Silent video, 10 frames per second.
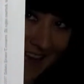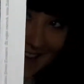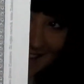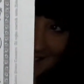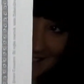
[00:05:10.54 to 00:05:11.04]

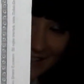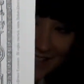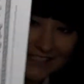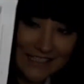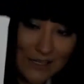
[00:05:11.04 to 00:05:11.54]
as you
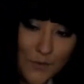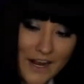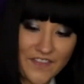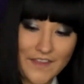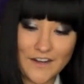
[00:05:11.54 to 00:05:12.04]
can see
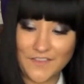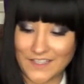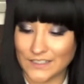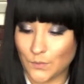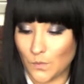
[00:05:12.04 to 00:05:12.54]
right there,
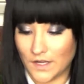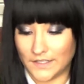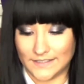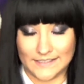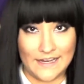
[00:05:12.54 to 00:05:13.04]
this
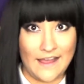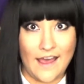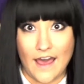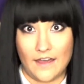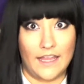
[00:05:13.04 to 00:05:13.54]
was
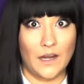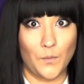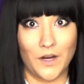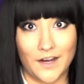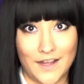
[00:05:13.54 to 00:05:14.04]
a hair
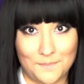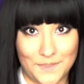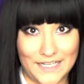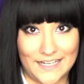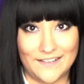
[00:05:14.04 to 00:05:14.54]
work
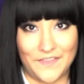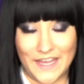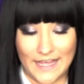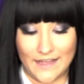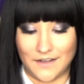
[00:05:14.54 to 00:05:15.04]
company.
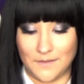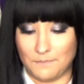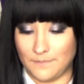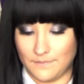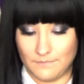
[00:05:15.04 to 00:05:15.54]
They
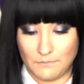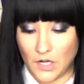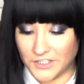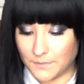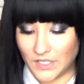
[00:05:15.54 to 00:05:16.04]
had
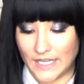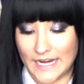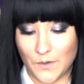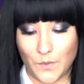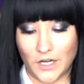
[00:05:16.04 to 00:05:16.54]
multiple
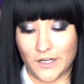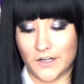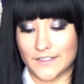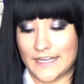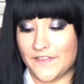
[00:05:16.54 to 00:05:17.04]
hair
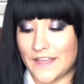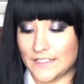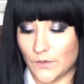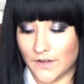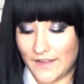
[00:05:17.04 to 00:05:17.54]
workers, and they
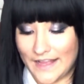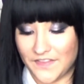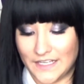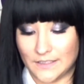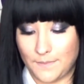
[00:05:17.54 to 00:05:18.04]
sort of
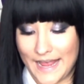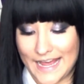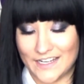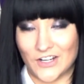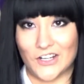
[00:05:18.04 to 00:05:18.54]
had these
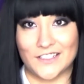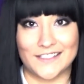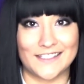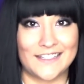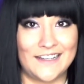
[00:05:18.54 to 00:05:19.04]

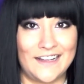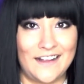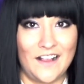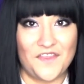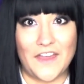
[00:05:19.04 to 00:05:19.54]
patterns
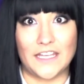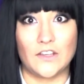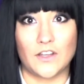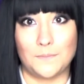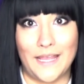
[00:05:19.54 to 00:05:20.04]
that
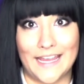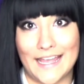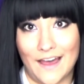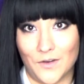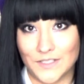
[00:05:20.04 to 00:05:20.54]
you could pick
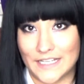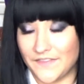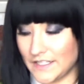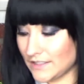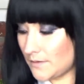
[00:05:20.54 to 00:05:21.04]
out.
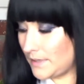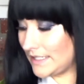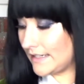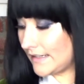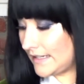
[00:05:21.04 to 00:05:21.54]
And this could be
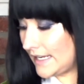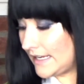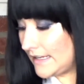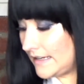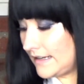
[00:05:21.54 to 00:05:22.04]
done
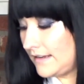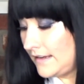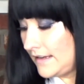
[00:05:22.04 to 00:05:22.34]
in